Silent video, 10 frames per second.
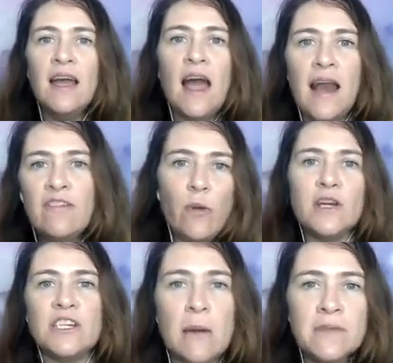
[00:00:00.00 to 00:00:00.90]
And
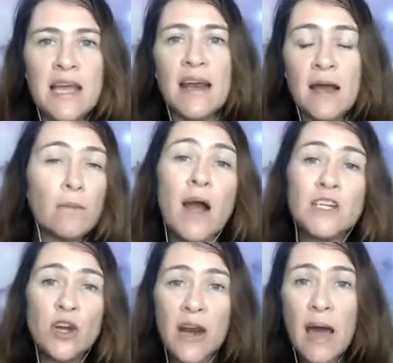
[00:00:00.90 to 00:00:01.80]
everyone jumps out. Now, it might
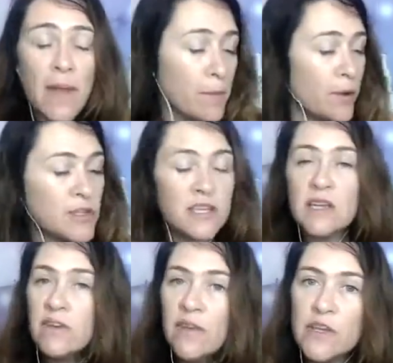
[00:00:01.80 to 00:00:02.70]
turn out that person
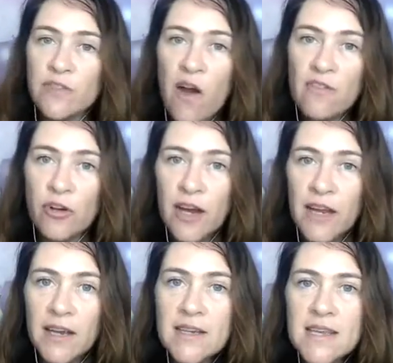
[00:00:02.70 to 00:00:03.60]
giving those 5
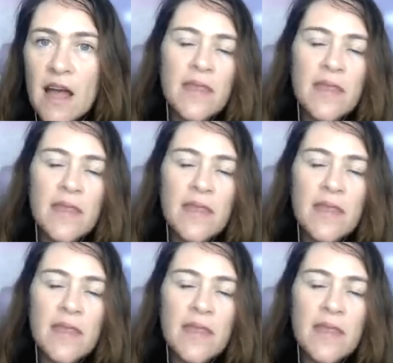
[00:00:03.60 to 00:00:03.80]
readings,